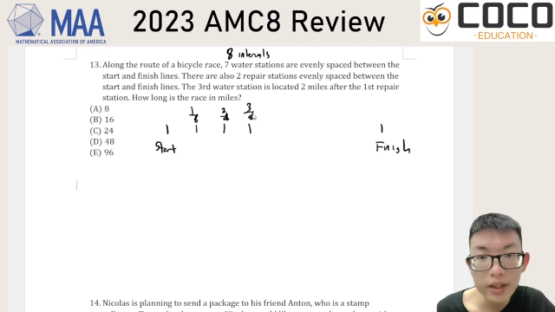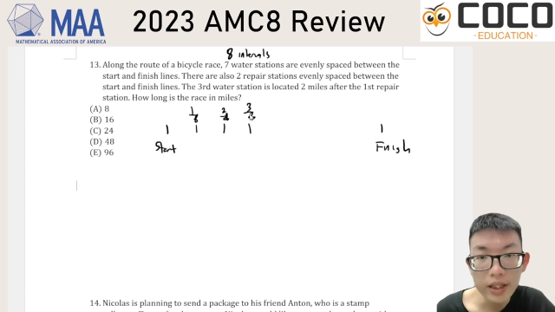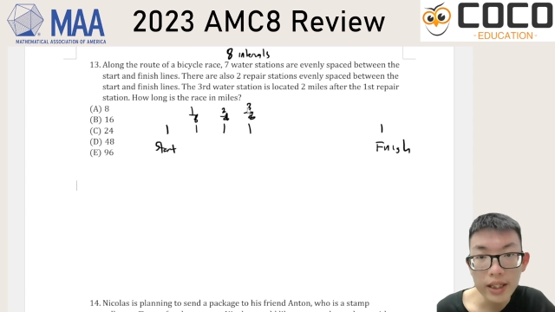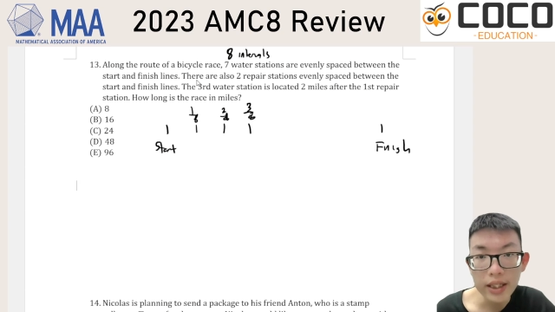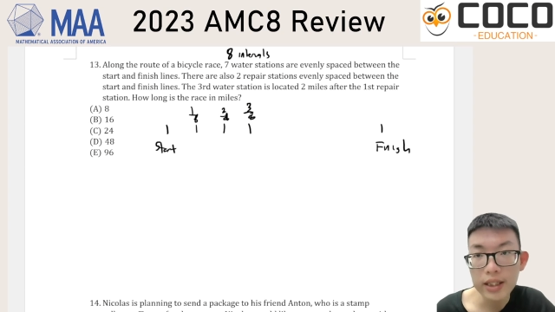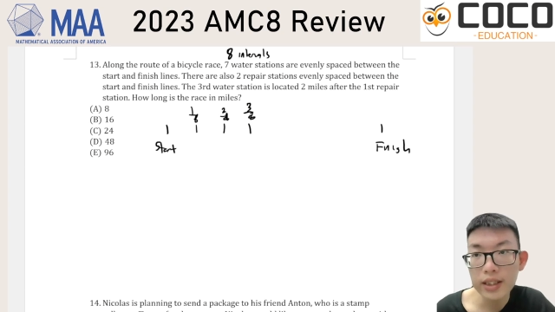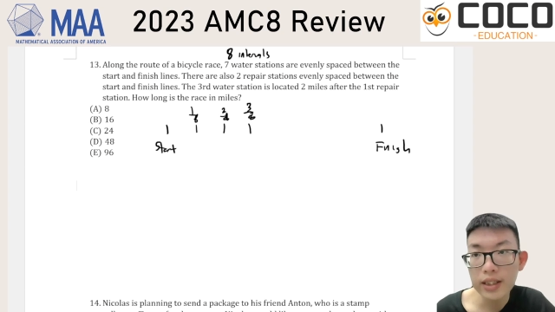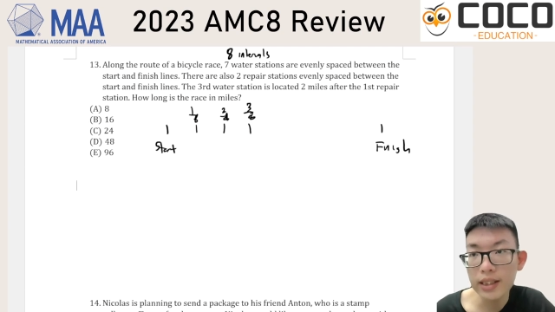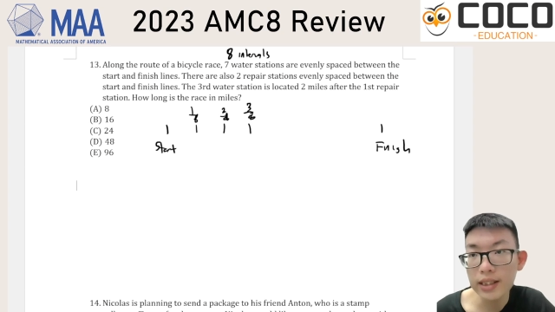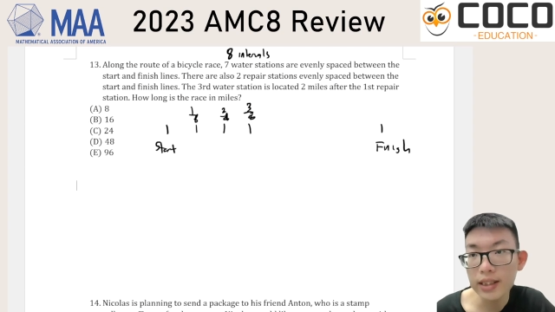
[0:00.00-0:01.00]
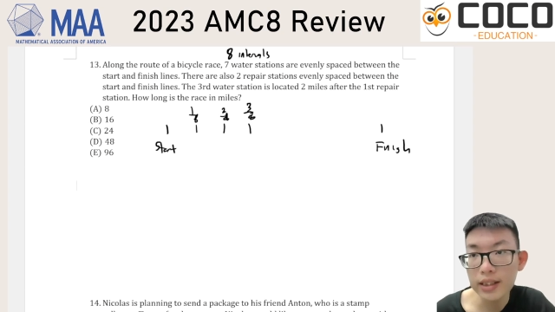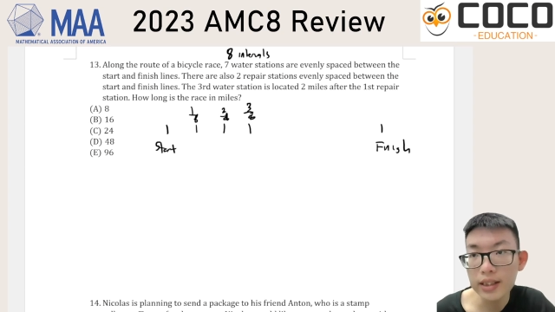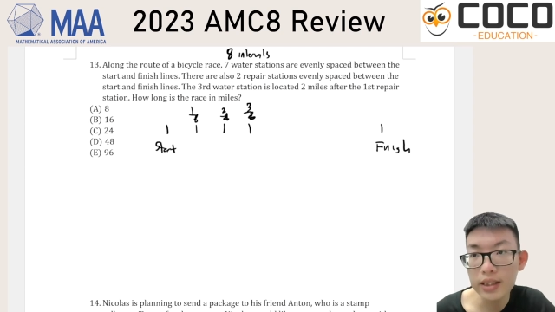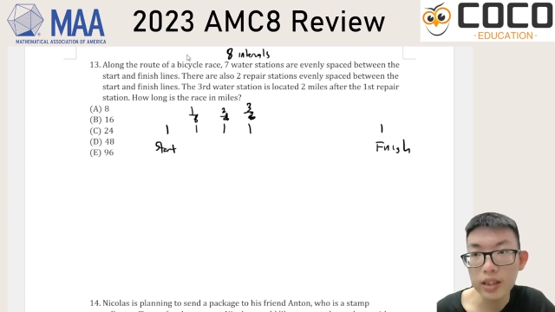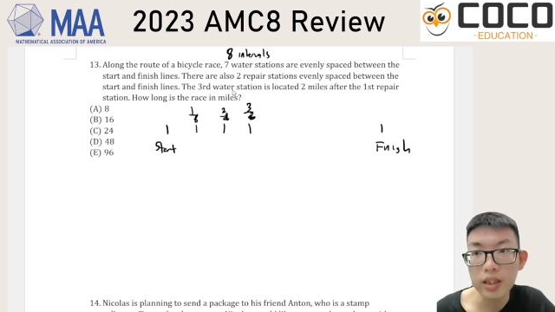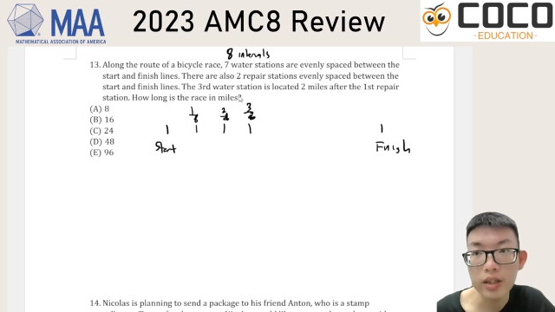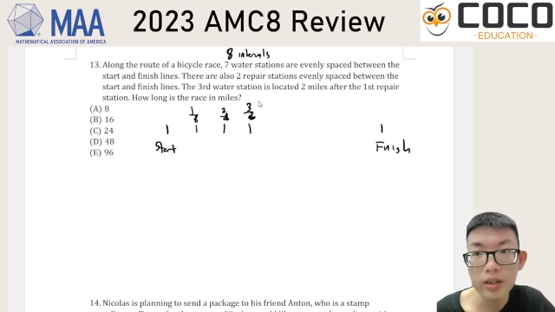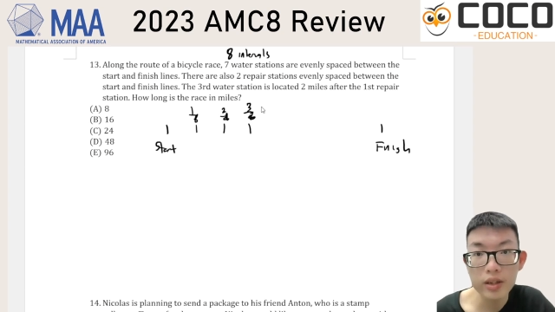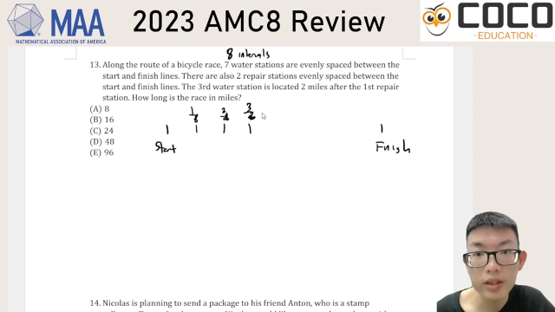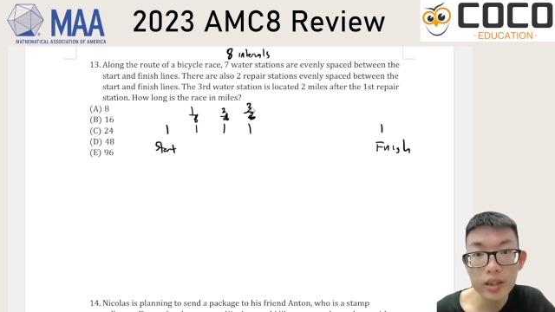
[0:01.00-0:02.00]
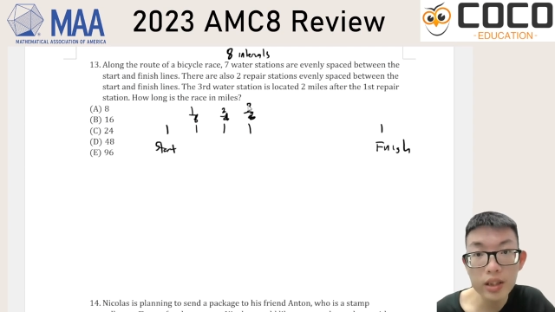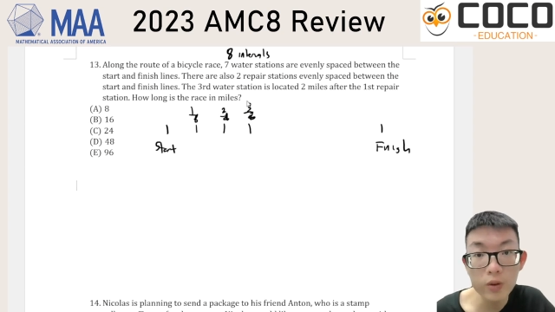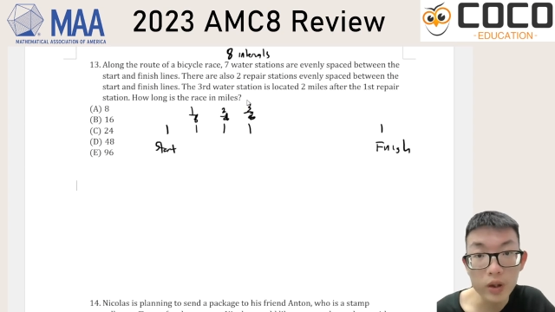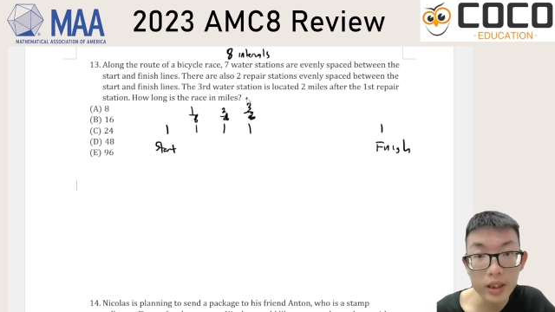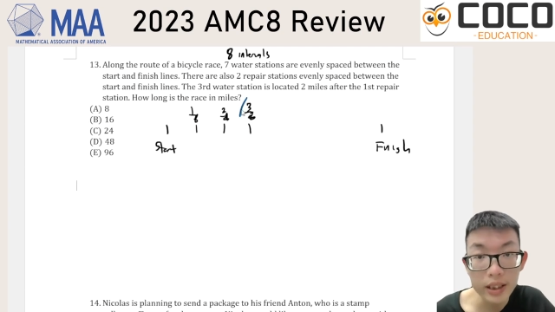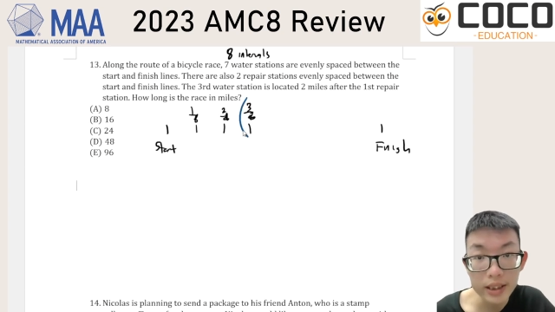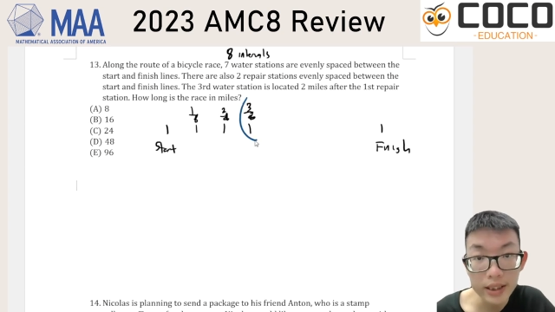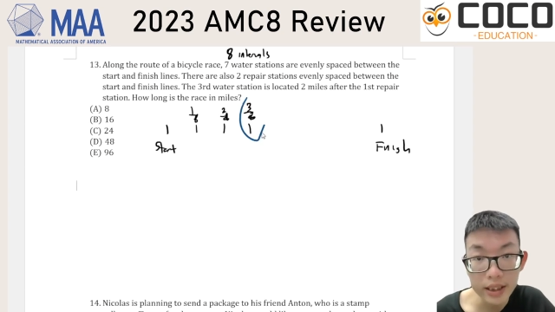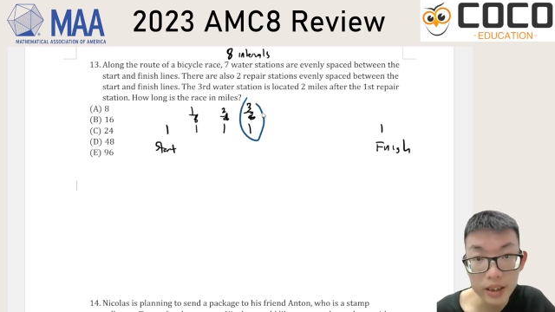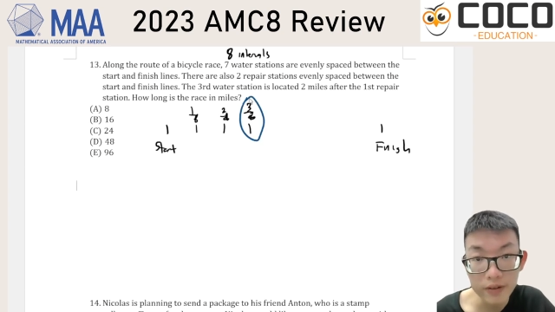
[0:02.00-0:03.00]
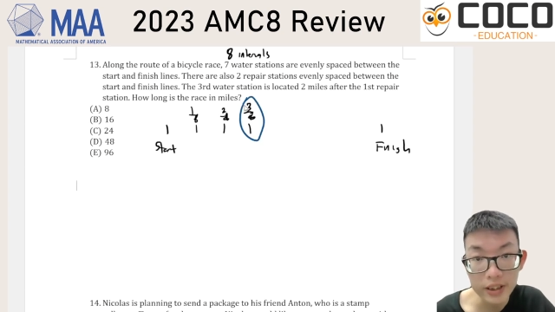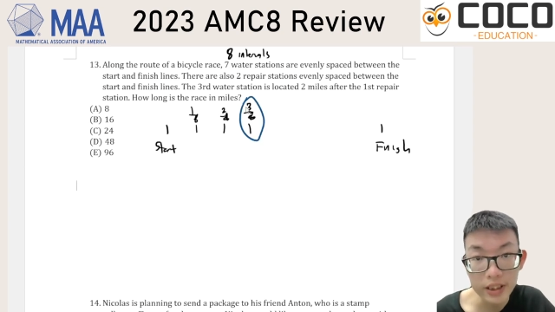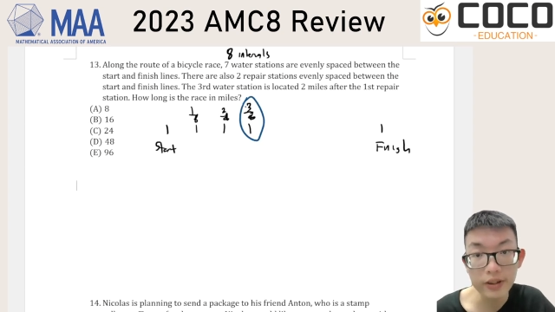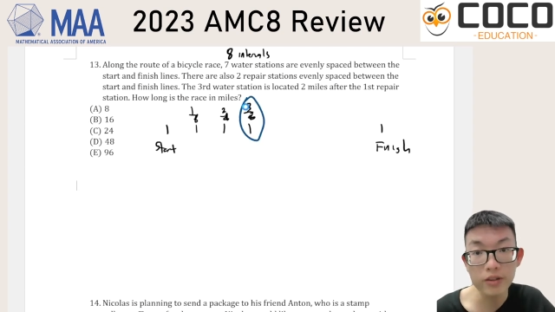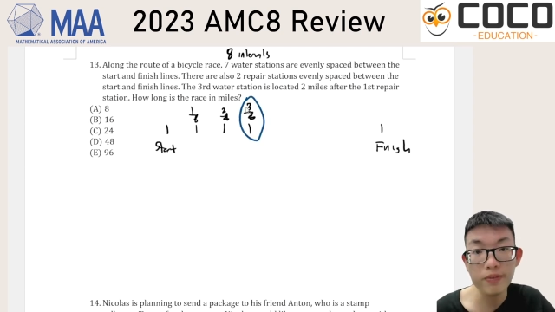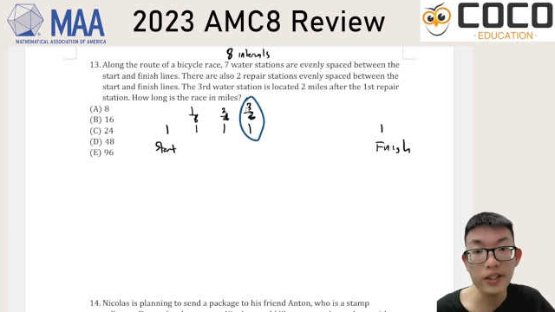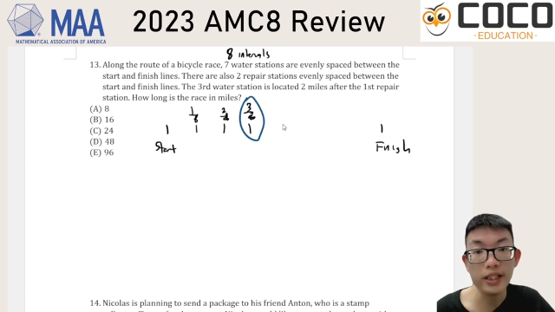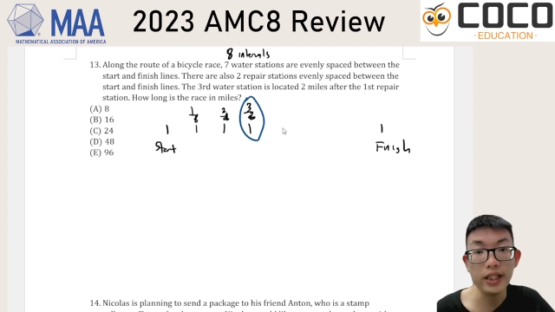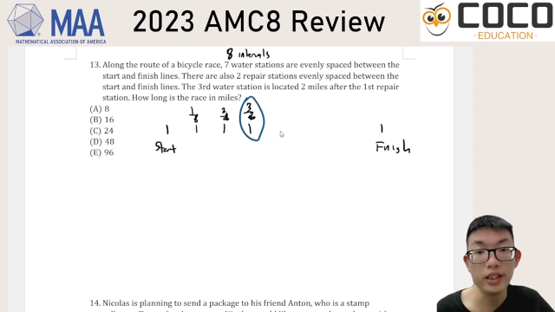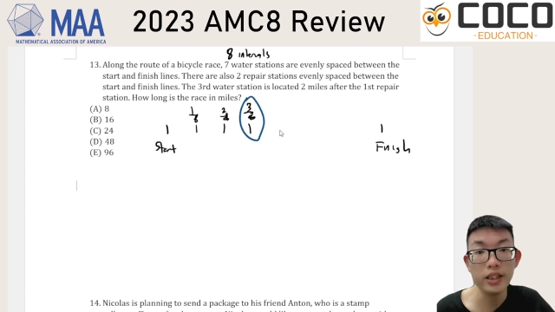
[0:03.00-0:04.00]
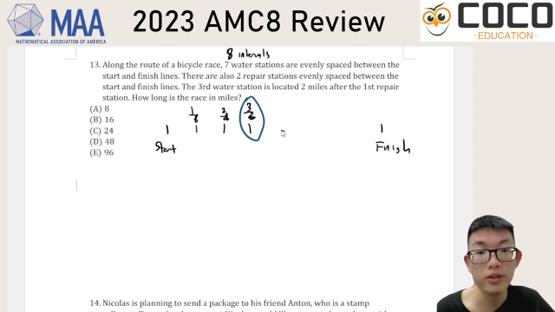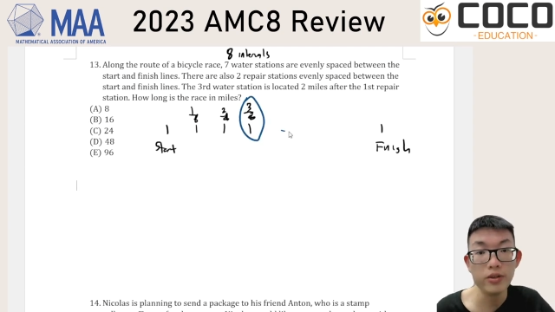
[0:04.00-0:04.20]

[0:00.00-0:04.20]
and this is the third water station which I want to pay attention to.